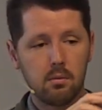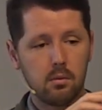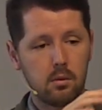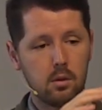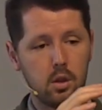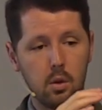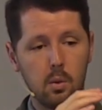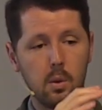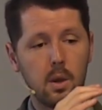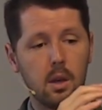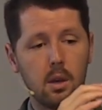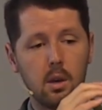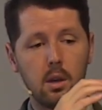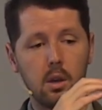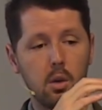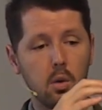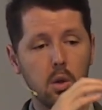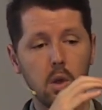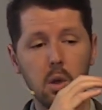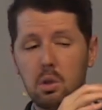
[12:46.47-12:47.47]
doing,
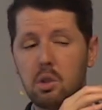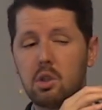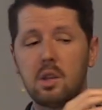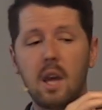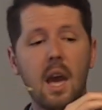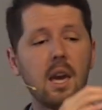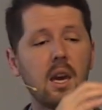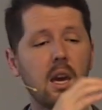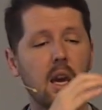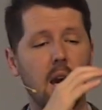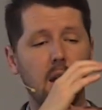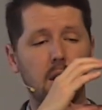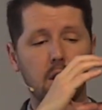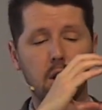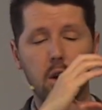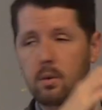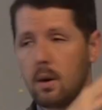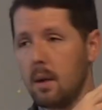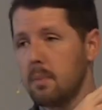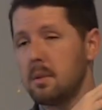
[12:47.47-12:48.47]
you, you say
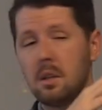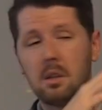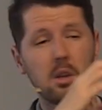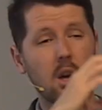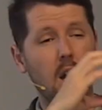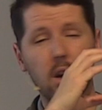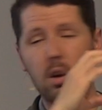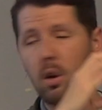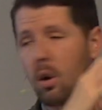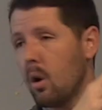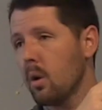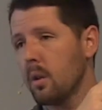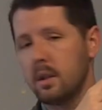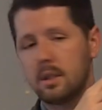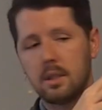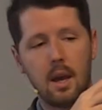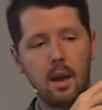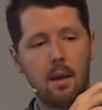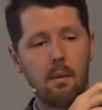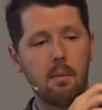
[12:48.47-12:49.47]
corrupting talk all the
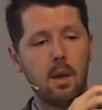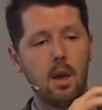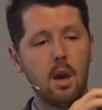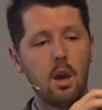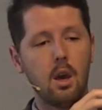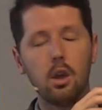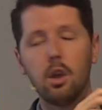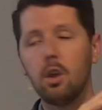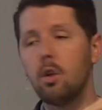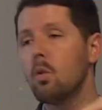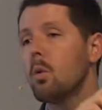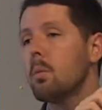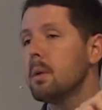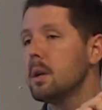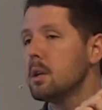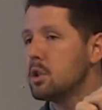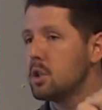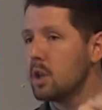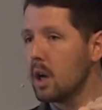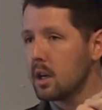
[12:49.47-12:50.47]
time, you will be
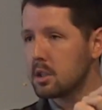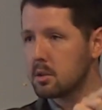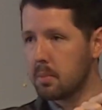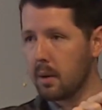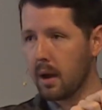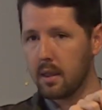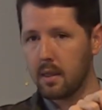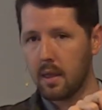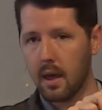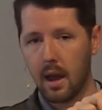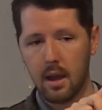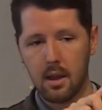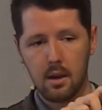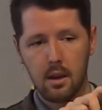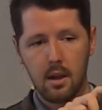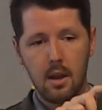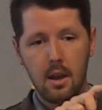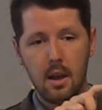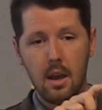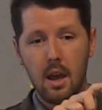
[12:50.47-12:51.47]
judged by that.
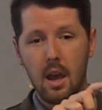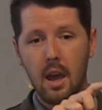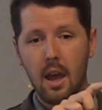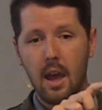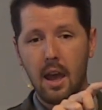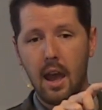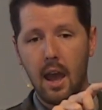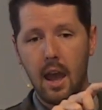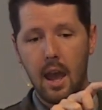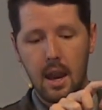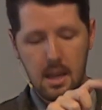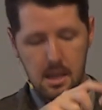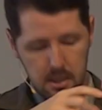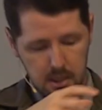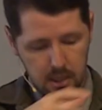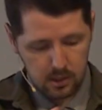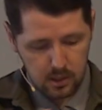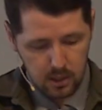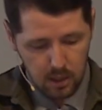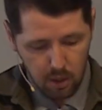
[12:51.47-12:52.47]
And it
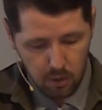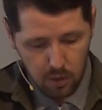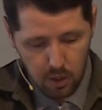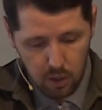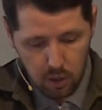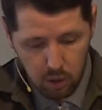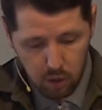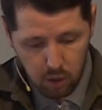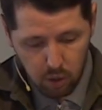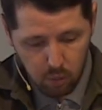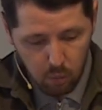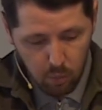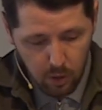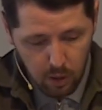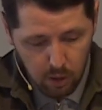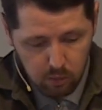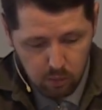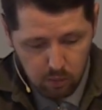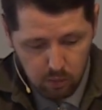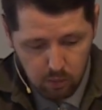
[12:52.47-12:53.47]
says here that you
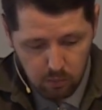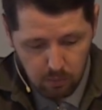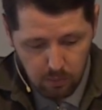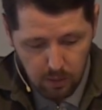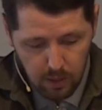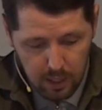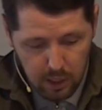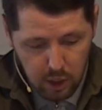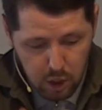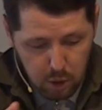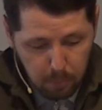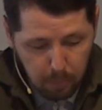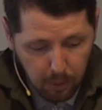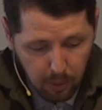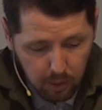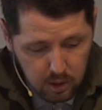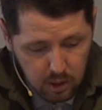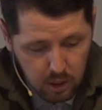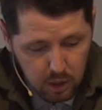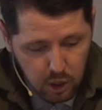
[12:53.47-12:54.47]
will
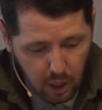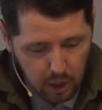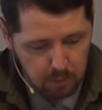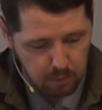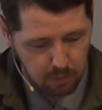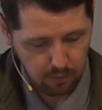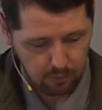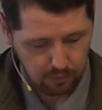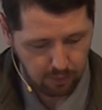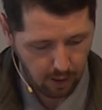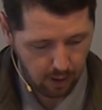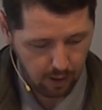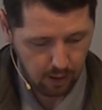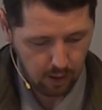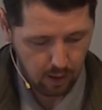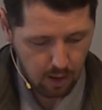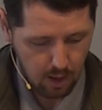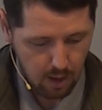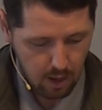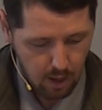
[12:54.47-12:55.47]
experience the judgment of God.
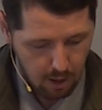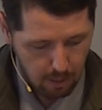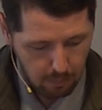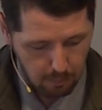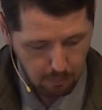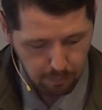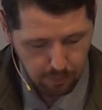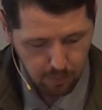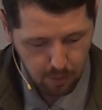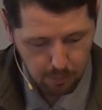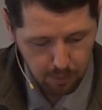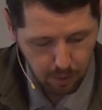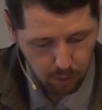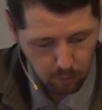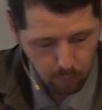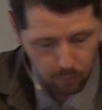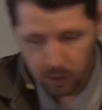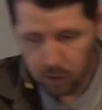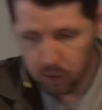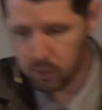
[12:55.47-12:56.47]
But a real